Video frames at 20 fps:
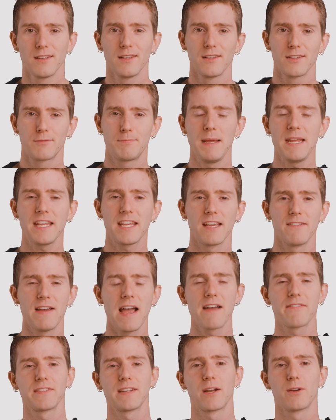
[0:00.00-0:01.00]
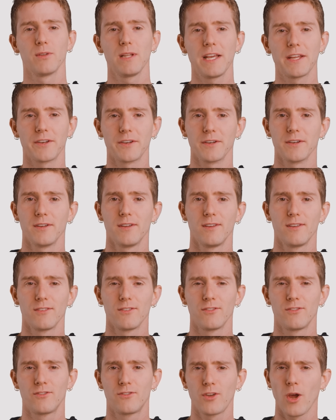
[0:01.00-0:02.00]
Speaking of half an hour later,
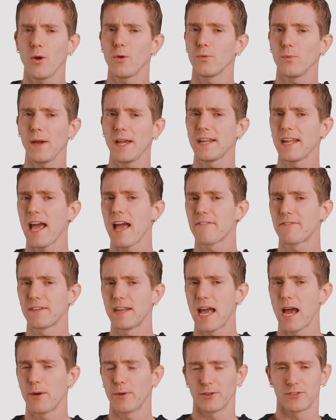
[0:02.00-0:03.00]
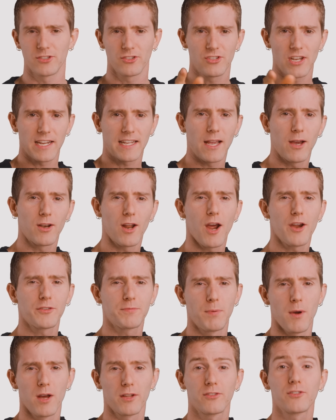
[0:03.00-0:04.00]
don't wait half an hour to check out our
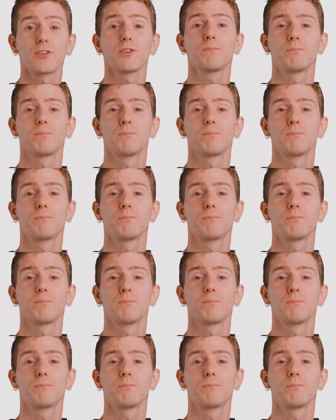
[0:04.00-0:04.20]
sponsor,